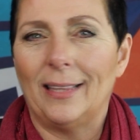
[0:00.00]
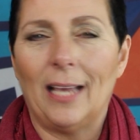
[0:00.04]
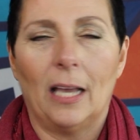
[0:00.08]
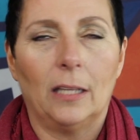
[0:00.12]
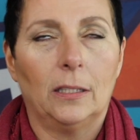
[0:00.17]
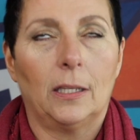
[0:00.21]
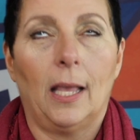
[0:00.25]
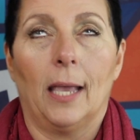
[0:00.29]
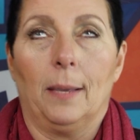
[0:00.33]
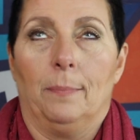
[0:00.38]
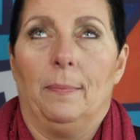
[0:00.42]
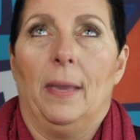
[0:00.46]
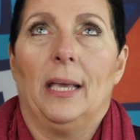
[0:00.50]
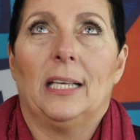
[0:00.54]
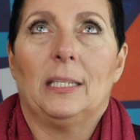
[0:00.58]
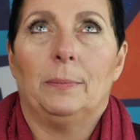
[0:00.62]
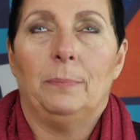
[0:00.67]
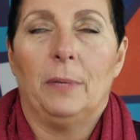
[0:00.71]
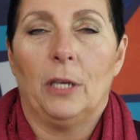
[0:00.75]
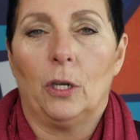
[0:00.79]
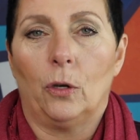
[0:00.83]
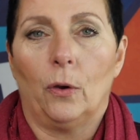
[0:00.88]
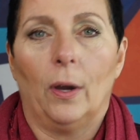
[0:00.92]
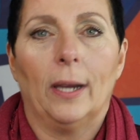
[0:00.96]
That
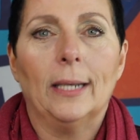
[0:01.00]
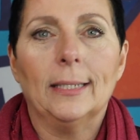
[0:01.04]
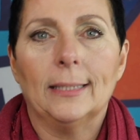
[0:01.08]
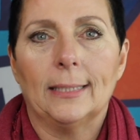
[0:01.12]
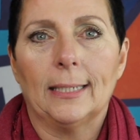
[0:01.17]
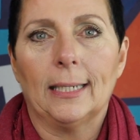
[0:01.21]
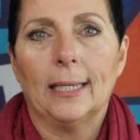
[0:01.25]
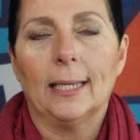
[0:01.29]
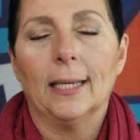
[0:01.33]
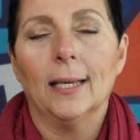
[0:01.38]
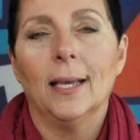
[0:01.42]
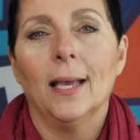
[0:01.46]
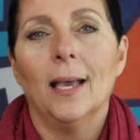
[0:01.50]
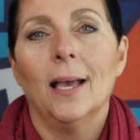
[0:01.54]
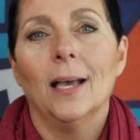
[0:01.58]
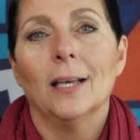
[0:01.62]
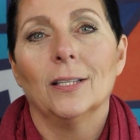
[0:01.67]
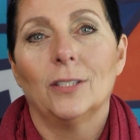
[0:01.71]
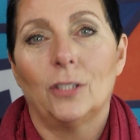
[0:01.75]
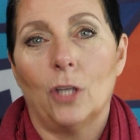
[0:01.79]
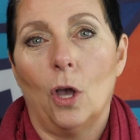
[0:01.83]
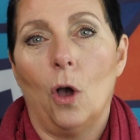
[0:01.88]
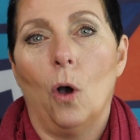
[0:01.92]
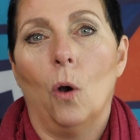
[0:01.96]
makes me crazy.
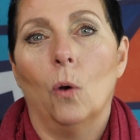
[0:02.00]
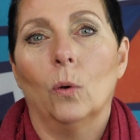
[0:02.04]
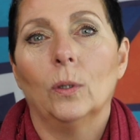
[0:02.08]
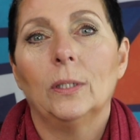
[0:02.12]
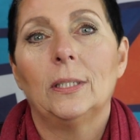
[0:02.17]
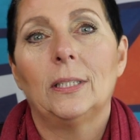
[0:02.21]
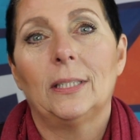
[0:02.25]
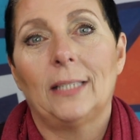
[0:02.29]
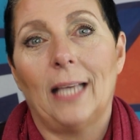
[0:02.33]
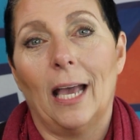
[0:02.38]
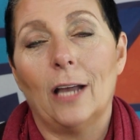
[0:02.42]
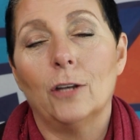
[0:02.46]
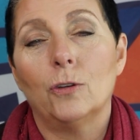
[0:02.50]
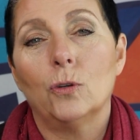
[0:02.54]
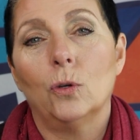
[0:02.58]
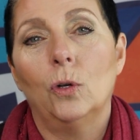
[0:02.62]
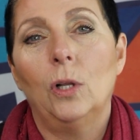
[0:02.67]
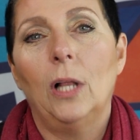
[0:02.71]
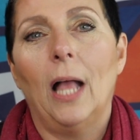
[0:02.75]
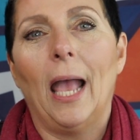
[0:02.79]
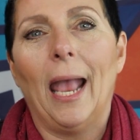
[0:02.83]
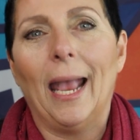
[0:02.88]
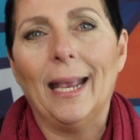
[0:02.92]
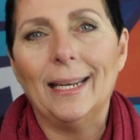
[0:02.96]
So
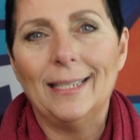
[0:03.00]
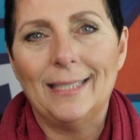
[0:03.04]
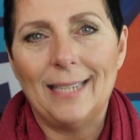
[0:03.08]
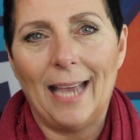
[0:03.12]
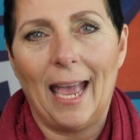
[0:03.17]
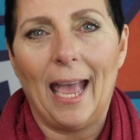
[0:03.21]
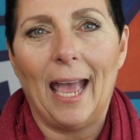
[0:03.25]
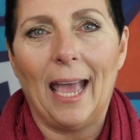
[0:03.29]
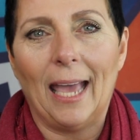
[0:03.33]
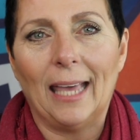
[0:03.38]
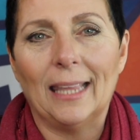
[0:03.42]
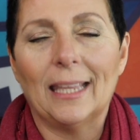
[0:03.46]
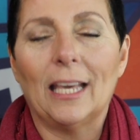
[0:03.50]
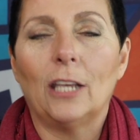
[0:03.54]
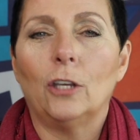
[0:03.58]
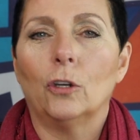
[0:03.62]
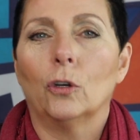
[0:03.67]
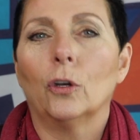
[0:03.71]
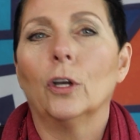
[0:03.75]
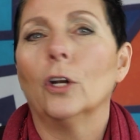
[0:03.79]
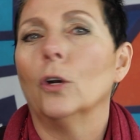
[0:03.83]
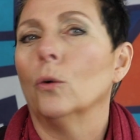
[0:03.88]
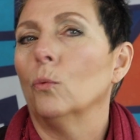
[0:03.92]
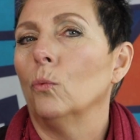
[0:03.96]
schedule a day that
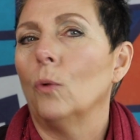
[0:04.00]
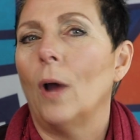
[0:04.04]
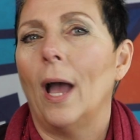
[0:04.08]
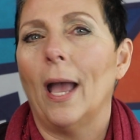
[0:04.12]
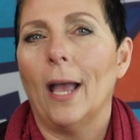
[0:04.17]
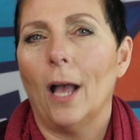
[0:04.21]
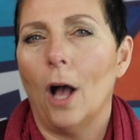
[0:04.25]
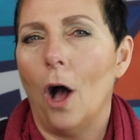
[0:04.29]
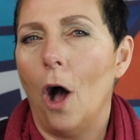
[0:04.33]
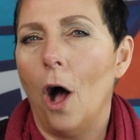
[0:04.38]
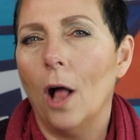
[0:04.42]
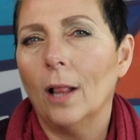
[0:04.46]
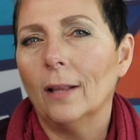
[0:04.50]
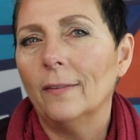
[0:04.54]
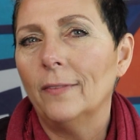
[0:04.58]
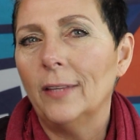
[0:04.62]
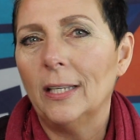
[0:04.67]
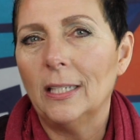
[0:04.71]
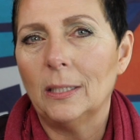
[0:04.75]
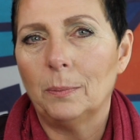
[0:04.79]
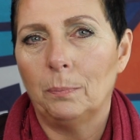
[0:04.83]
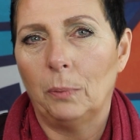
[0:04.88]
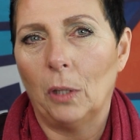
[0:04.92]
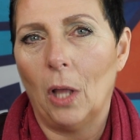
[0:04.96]
you're going to write all of
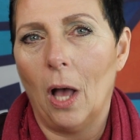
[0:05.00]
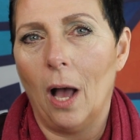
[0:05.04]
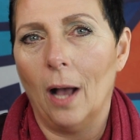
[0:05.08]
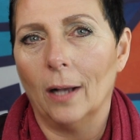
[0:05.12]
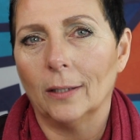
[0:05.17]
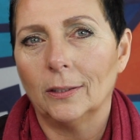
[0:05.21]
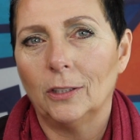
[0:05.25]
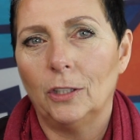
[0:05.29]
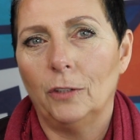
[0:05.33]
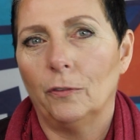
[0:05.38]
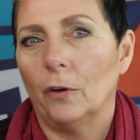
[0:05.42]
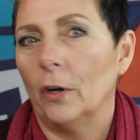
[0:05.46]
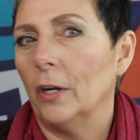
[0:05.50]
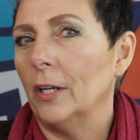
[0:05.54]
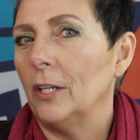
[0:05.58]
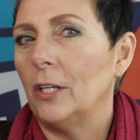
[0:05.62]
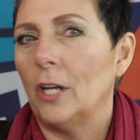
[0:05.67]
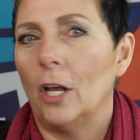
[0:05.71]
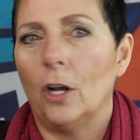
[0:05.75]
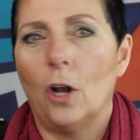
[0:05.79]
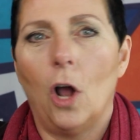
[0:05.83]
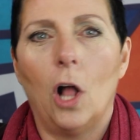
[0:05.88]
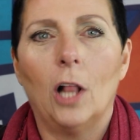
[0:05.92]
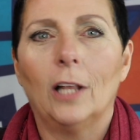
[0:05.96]
these blogs. You've already
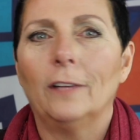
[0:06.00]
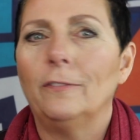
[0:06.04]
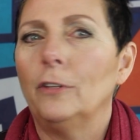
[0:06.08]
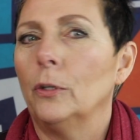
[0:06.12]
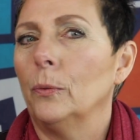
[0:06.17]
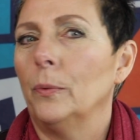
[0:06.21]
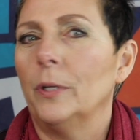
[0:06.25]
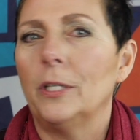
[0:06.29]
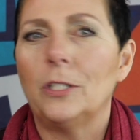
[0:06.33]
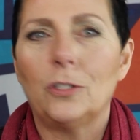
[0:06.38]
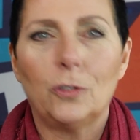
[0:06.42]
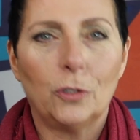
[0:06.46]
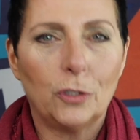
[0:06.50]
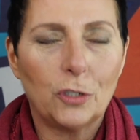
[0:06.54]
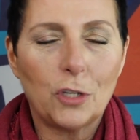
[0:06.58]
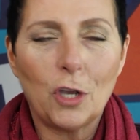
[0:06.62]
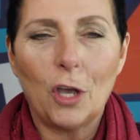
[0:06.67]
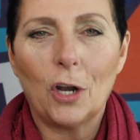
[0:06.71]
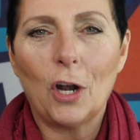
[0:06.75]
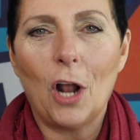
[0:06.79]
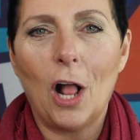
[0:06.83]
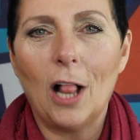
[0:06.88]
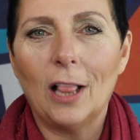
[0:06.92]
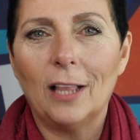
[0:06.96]
done all of your research
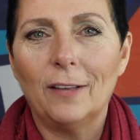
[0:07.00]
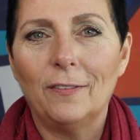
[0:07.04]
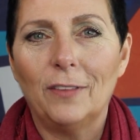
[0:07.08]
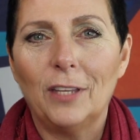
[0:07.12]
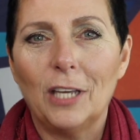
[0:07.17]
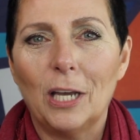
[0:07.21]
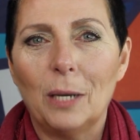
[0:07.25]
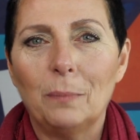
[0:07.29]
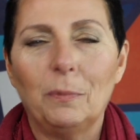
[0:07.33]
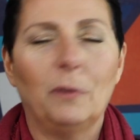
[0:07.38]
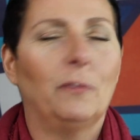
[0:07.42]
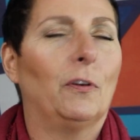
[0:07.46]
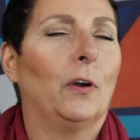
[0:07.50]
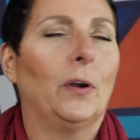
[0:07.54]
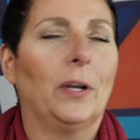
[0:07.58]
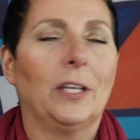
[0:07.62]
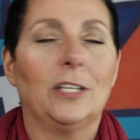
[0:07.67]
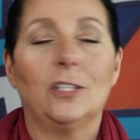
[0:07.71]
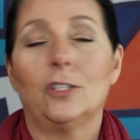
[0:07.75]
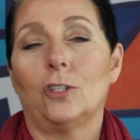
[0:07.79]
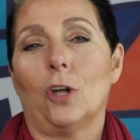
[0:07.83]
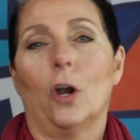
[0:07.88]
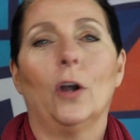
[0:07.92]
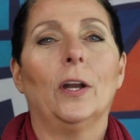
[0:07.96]
on all of them. You've already
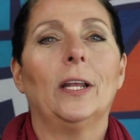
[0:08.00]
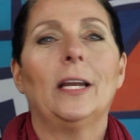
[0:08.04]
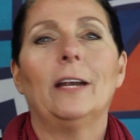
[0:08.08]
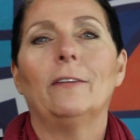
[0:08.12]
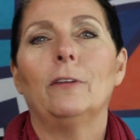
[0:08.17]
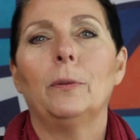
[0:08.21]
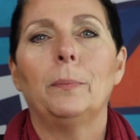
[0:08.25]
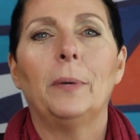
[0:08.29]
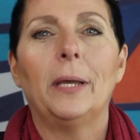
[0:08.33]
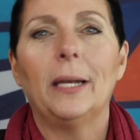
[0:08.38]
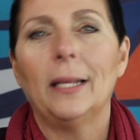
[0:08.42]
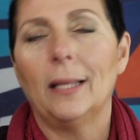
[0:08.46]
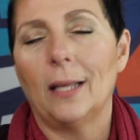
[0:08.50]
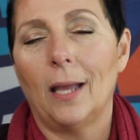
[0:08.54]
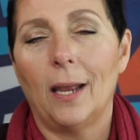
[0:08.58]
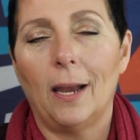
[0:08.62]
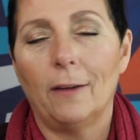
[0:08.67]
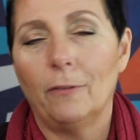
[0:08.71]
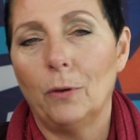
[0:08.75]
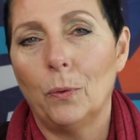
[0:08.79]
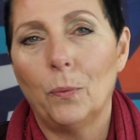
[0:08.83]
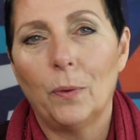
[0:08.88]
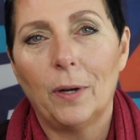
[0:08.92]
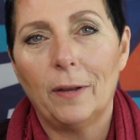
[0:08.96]
started
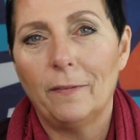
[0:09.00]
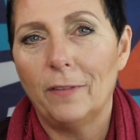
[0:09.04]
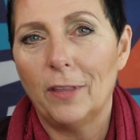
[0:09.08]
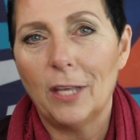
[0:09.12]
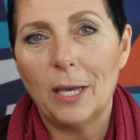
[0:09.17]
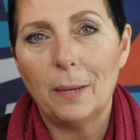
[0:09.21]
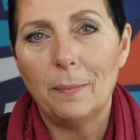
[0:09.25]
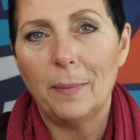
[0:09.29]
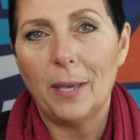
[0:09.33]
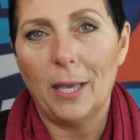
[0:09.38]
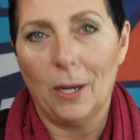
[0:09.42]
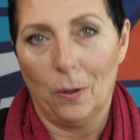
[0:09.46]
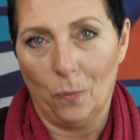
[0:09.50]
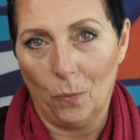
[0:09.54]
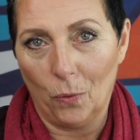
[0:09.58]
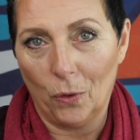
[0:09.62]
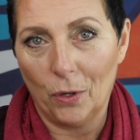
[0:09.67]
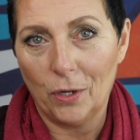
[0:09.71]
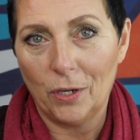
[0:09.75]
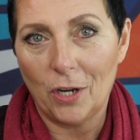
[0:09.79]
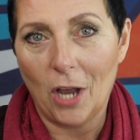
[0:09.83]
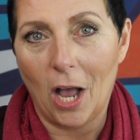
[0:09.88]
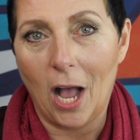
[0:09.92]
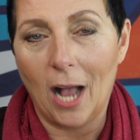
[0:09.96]
every one of them in a
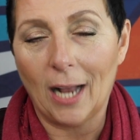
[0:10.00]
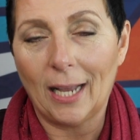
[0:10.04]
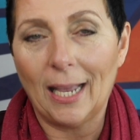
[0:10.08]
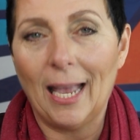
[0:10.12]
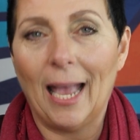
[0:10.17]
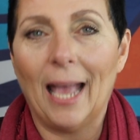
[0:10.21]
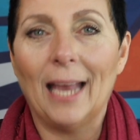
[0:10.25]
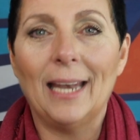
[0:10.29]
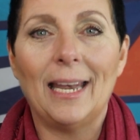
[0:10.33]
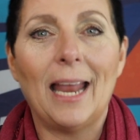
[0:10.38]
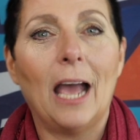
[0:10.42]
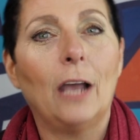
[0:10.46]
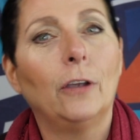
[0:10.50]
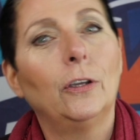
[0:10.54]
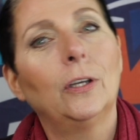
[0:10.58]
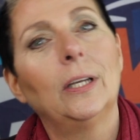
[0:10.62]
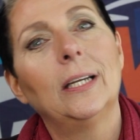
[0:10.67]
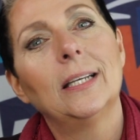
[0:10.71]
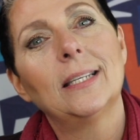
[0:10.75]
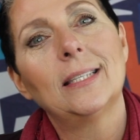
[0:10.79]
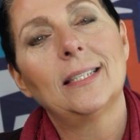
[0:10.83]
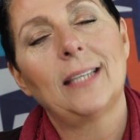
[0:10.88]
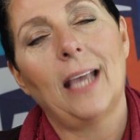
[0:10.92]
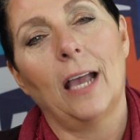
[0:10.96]
Word doc, and now you're
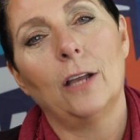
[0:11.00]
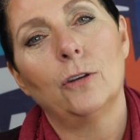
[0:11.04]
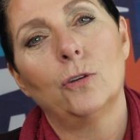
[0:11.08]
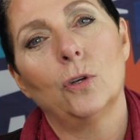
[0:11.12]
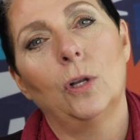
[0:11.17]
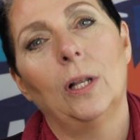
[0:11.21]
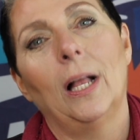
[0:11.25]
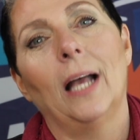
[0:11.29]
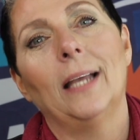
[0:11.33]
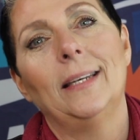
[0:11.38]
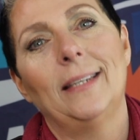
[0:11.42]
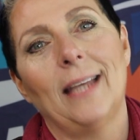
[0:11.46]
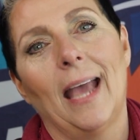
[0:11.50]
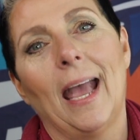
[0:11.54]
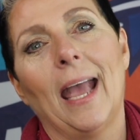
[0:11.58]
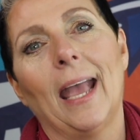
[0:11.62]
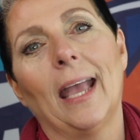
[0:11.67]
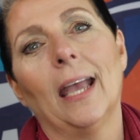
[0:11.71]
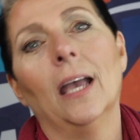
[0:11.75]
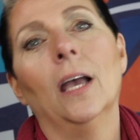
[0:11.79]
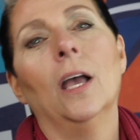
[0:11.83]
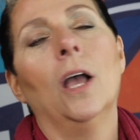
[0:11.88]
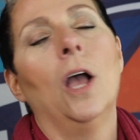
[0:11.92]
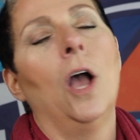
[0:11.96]
going to schedule a
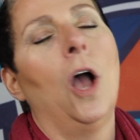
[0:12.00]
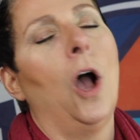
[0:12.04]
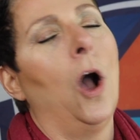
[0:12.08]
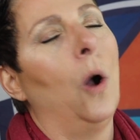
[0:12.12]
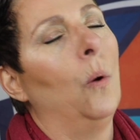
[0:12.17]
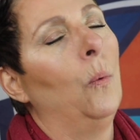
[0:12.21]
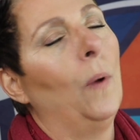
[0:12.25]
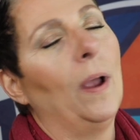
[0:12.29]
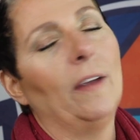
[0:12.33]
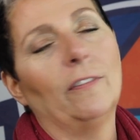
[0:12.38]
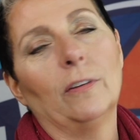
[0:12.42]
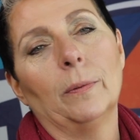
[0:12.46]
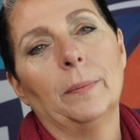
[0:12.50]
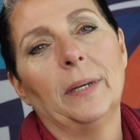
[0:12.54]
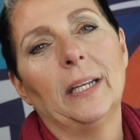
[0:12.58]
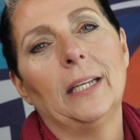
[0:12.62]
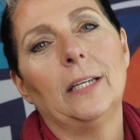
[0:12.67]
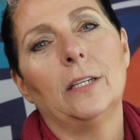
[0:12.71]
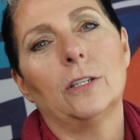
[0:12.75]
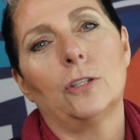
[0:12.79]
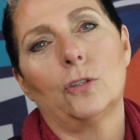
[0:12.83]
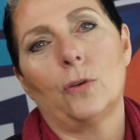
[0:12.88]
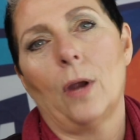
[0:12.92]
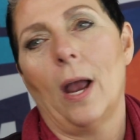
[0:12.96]
day away from
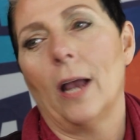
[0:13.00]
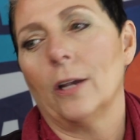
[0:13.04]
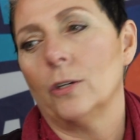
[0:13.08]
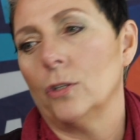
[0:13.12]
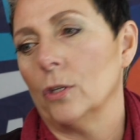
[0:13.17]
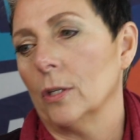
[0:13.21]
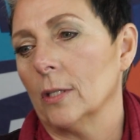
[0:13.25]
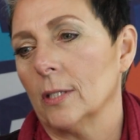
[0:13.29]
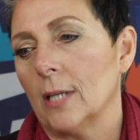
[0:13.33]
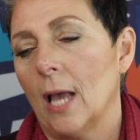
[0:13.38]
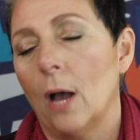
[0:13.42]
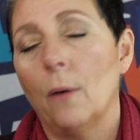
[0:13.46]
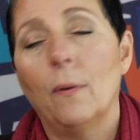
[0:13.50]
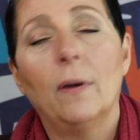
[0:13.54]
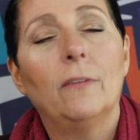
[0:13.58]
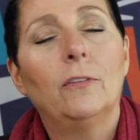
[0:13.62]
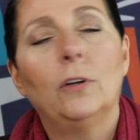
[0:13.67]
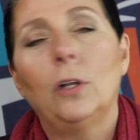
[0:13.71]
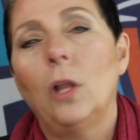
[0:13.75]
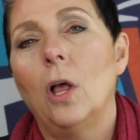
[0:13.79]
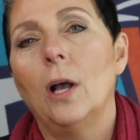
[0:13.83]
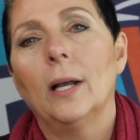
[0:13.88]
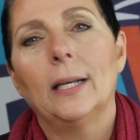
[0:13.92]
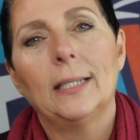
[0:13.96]
any distractions,
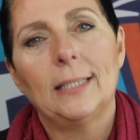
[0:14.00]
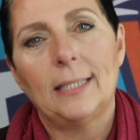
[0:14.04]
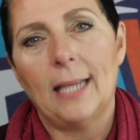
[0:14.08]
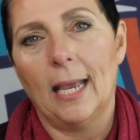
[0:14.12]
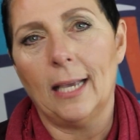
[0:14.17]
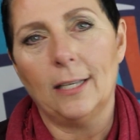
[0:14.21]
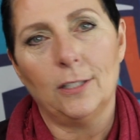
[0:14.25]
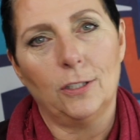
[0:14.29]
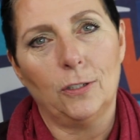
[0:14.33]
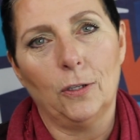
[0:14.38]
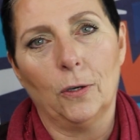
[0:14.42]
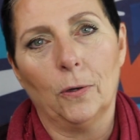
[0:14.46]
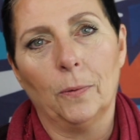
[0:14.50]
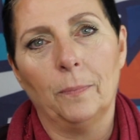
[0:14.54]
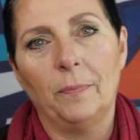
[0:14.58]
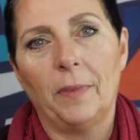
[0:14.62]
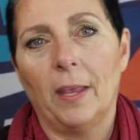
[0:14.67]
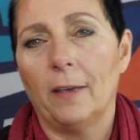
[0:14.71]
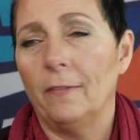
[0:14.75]
however long it takes you.